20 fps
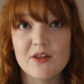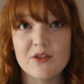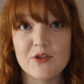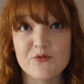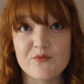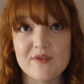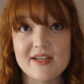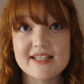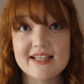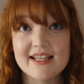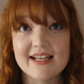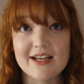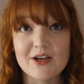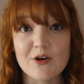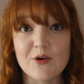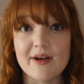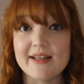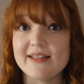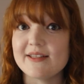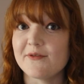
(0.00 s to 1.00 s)
The reason I
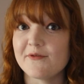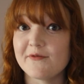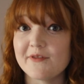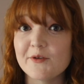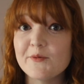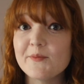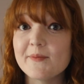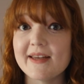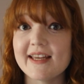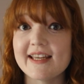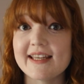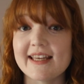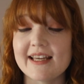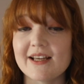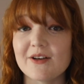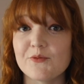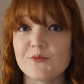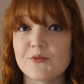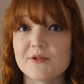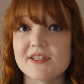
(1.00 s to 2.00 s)
got into
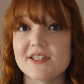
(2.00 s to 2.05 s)
filmmaking